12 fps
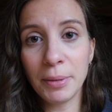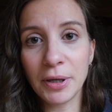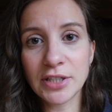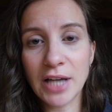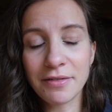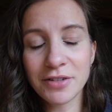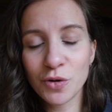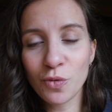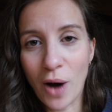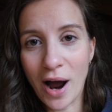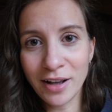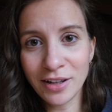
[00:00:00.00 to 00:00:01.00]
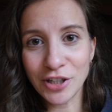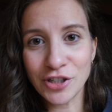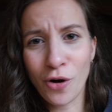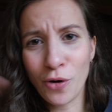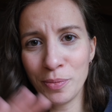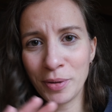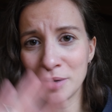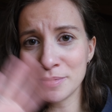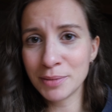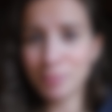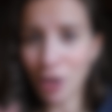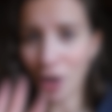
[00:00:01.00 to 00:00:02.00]
Because after a while, it all
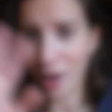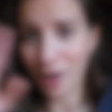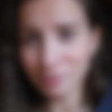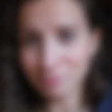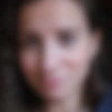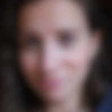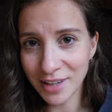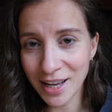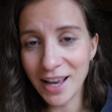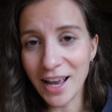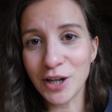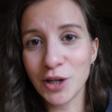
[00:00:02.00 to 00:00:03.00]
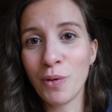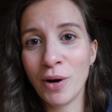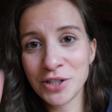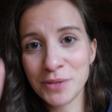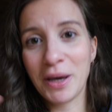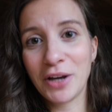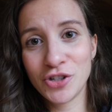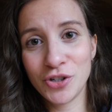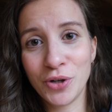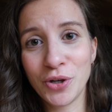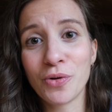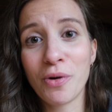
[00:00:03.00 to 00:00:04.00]
becomes a blur and you want to make
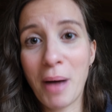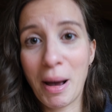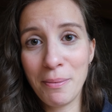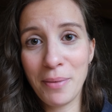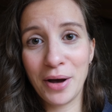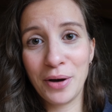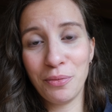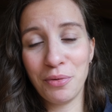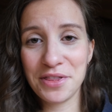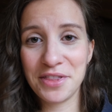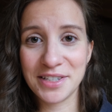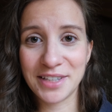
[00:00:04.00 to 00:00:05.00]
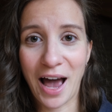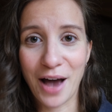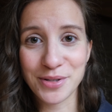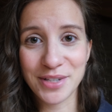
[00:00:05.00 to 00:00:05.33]
sure you remember what this house